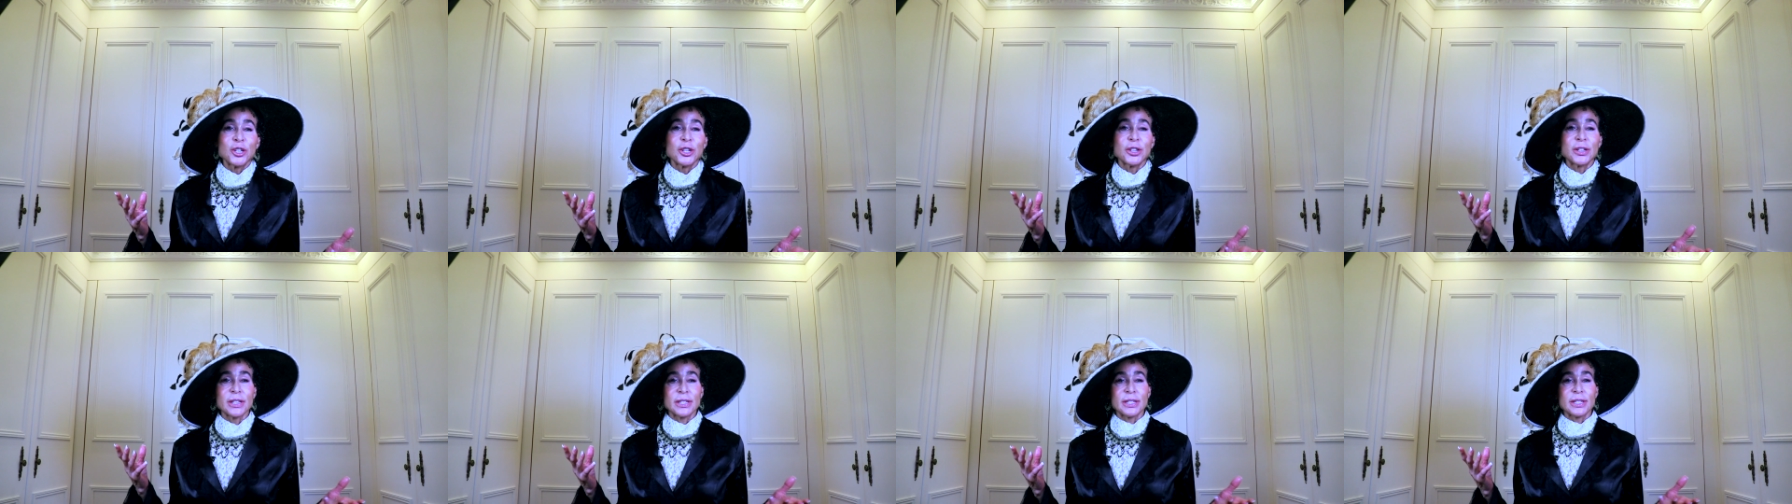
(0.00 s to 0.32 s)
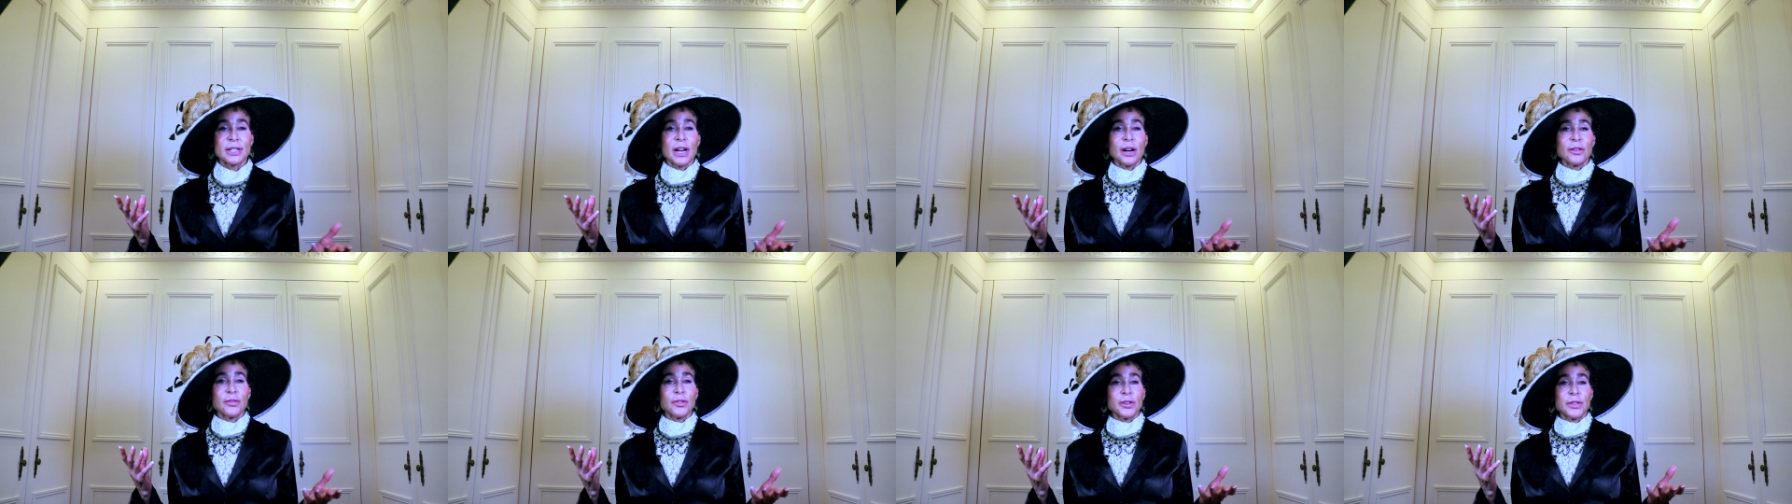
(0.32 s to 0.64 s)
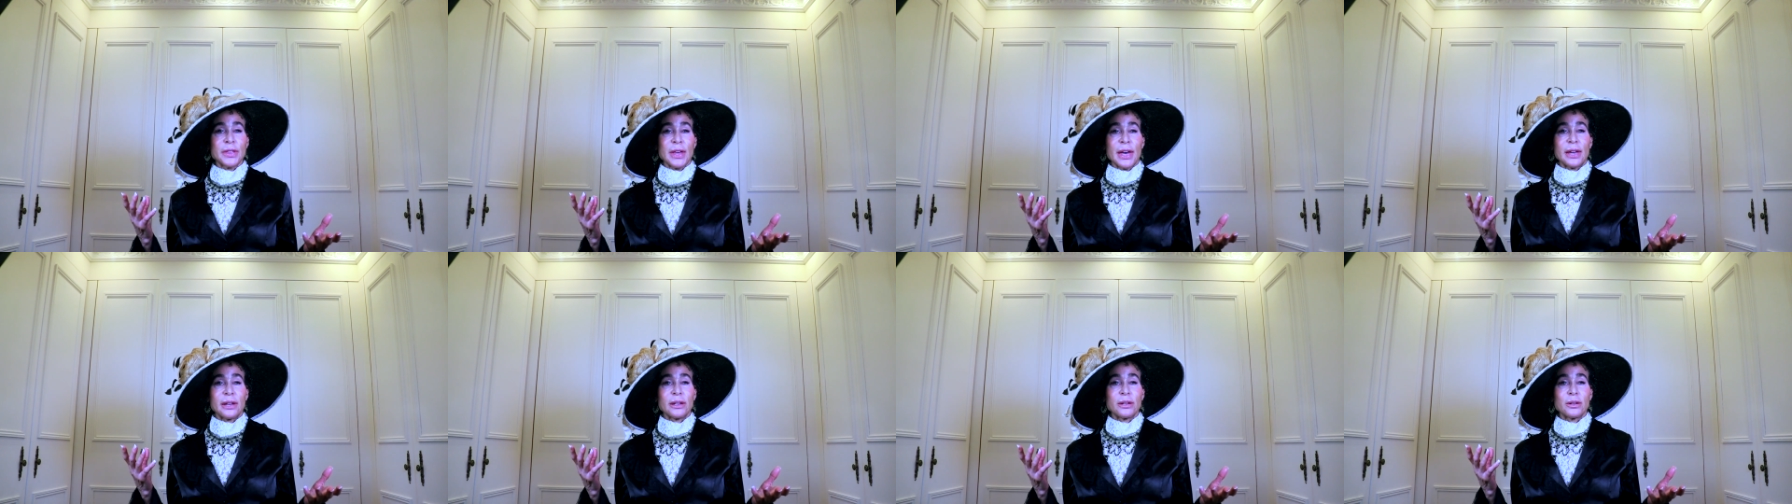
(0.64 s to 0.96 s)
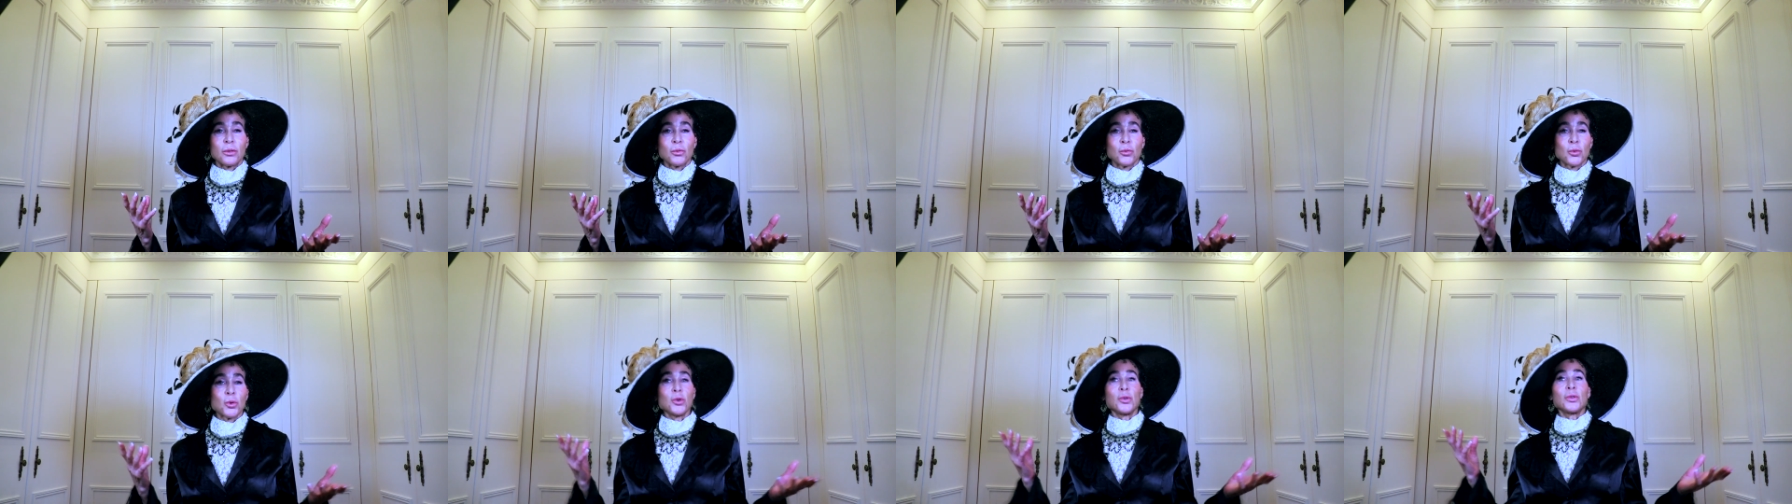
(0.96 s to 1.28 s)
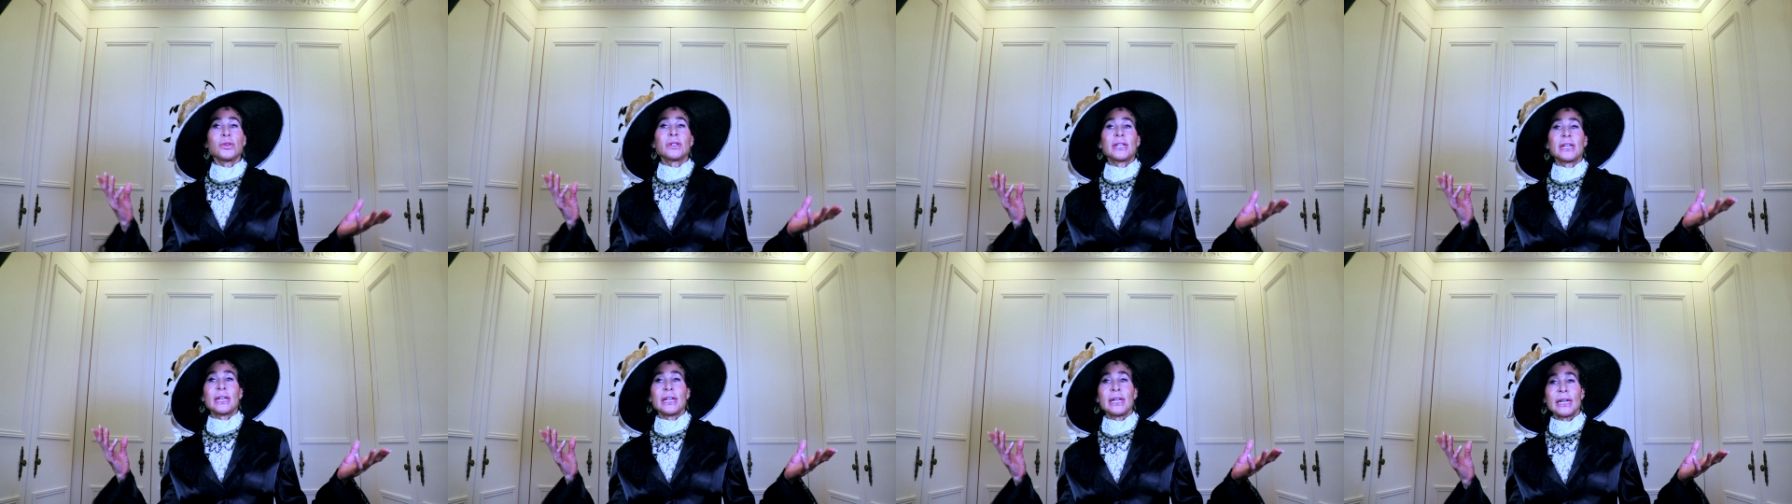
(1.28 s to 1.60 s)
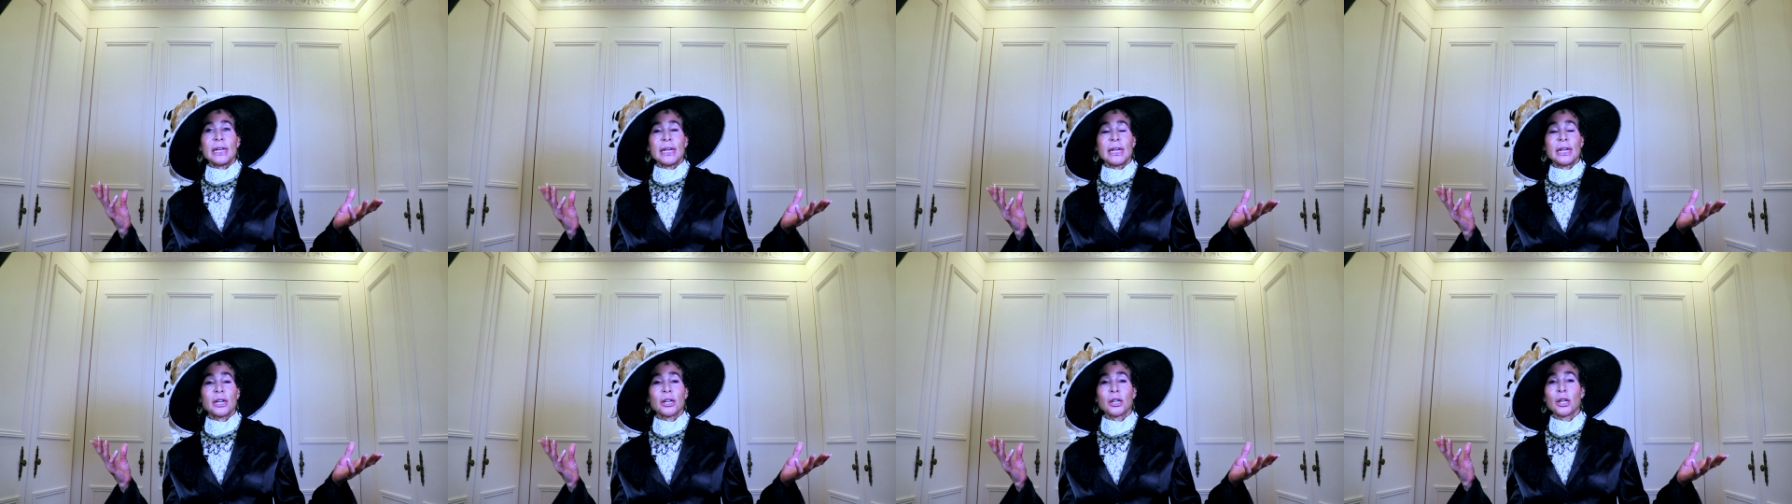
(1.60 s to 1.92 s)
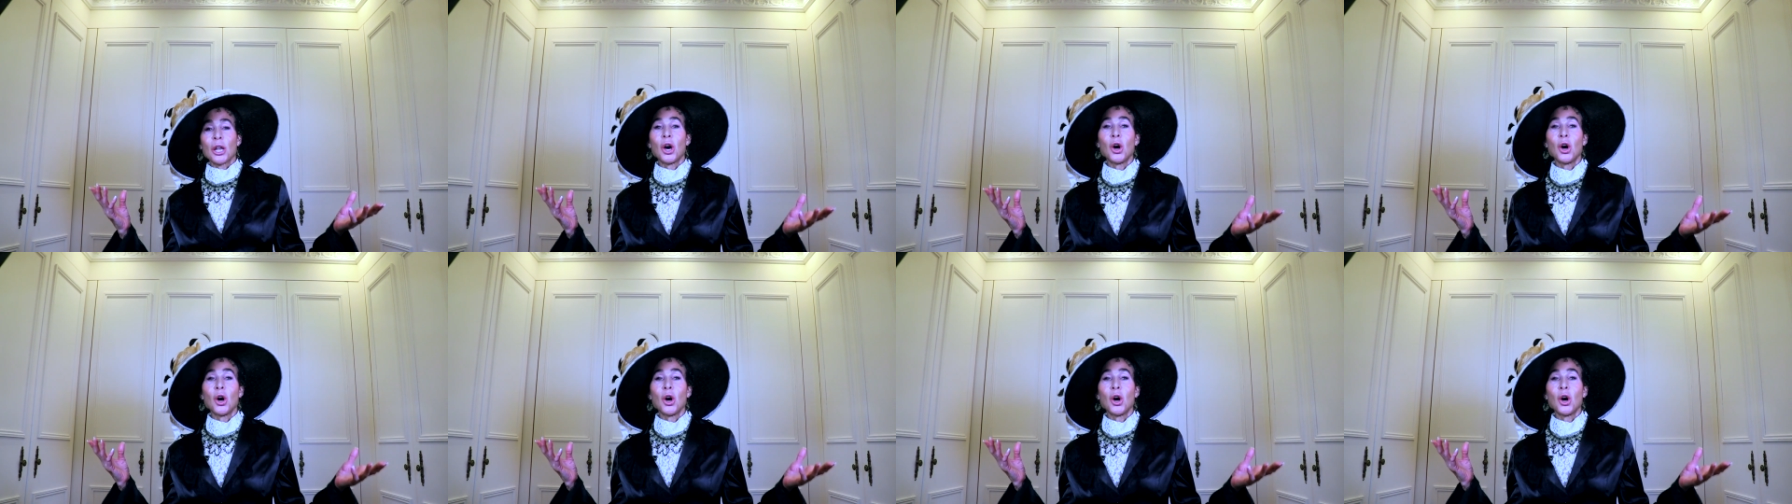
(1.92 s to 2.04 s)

to discover that routine